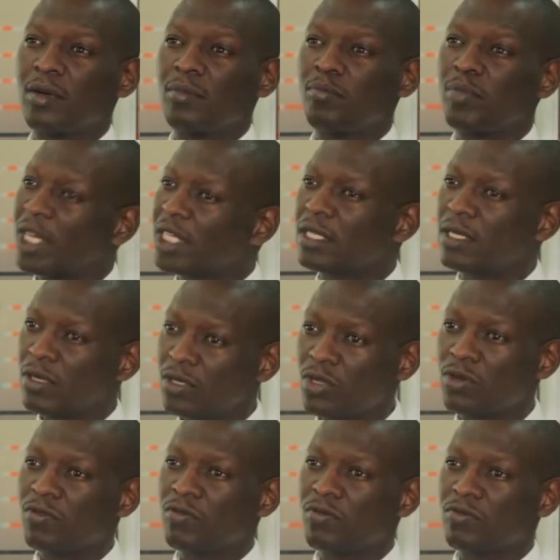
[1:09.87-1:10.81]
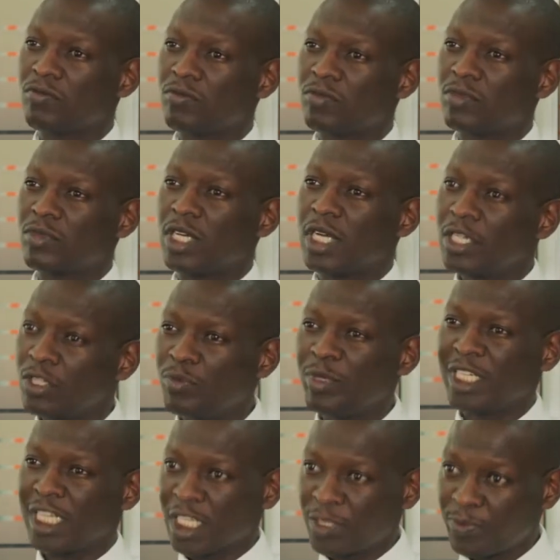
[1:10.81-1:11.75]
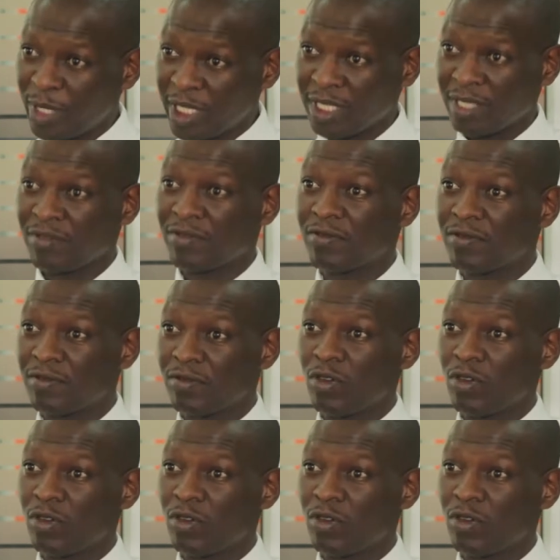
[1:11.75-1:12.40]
but also a little bit expensive,